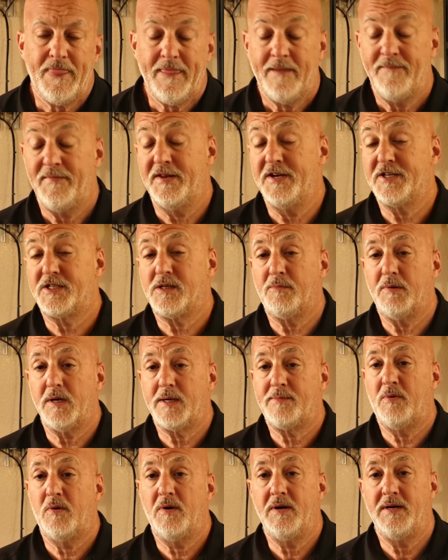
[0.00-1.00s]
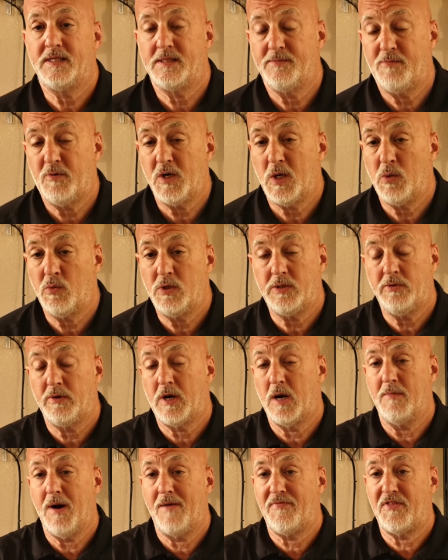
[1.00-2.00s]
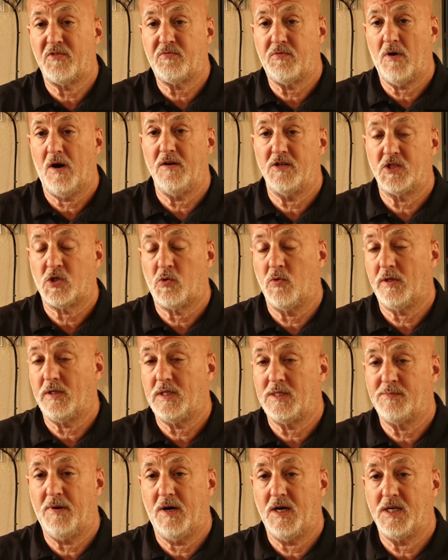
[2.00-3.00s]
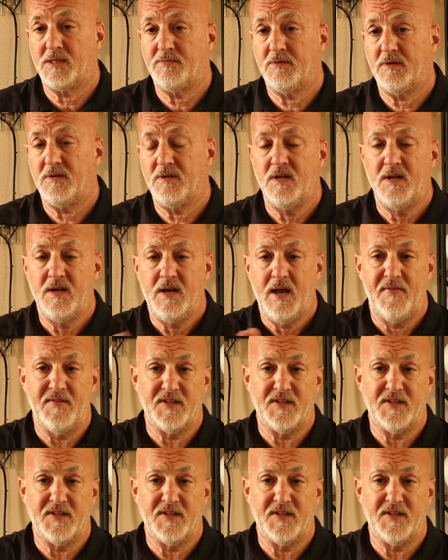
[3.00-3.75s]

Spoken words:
The initial brake point is a point at which we come off the throttle as quickly as possible and then